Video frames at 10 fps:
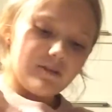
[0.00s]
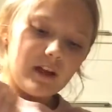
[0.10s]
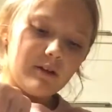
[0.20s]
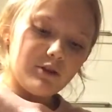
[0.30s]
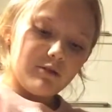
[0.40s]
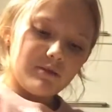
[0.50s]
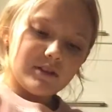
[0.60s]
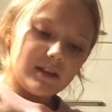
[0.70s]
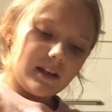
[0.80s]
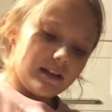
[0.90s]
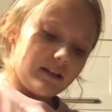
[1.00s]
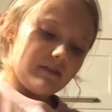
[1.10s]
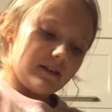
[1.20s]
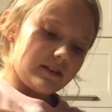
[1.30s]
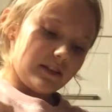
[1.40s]
flour, on one side there
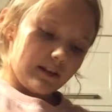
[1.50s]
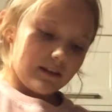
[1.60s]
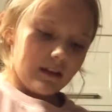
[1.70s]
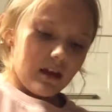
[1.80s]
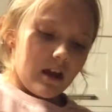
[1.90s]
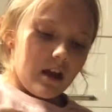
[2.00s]
is yeast.